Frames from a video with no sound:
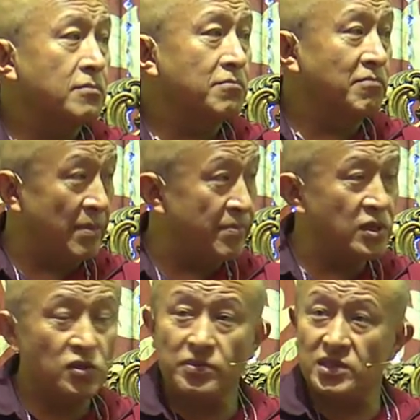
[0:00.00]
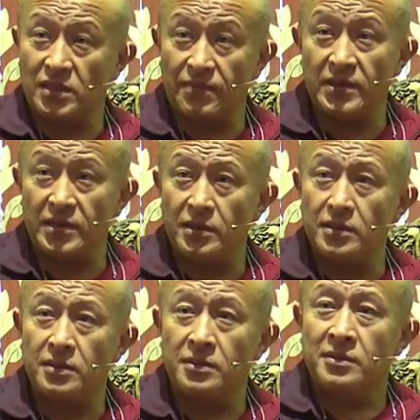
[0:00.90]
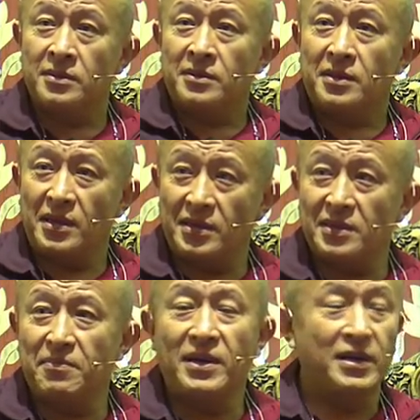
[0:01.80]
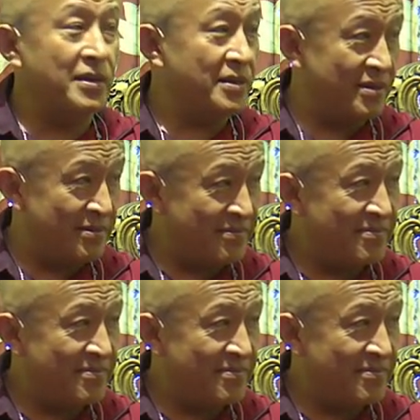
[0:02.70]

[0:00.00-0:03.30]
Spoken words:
members of the Sharvakayana and the Mahayana,